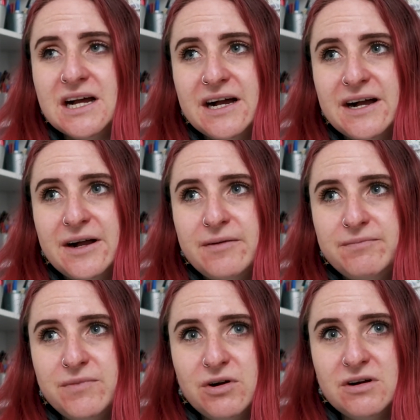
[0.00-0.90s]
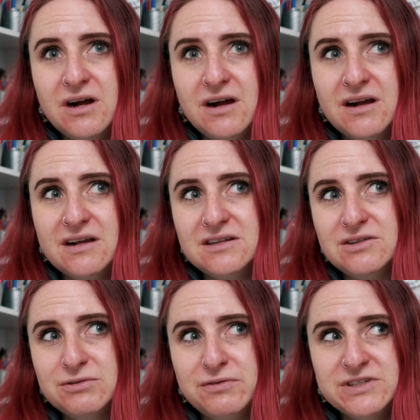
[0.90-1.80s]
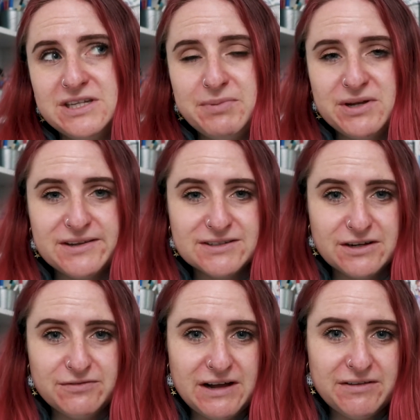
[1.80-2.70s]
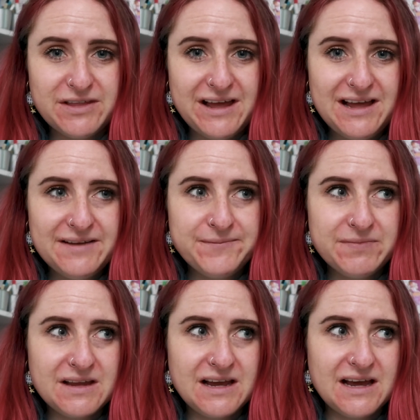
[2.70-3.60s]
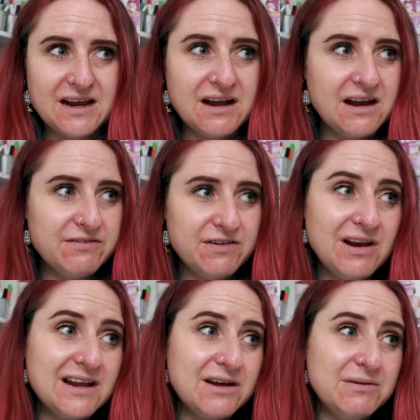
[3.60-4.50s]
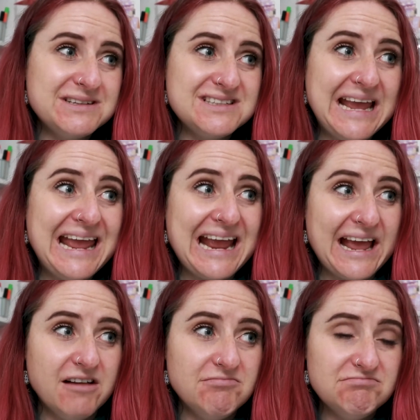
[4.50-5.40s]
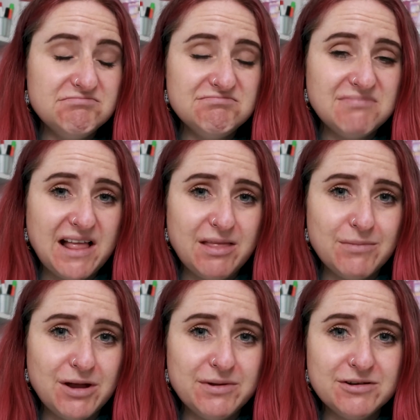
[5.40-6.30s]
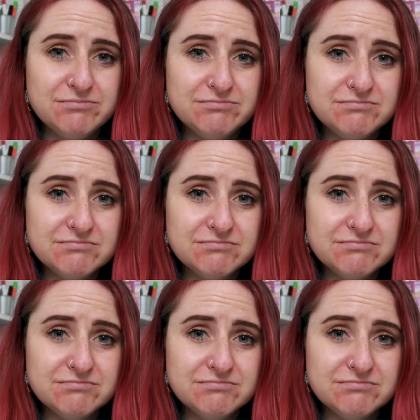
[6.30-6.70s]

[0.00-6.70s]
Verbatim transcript: Um, you're obviously putting yourself out there and I kind of feel like no one's seeing it at the moment,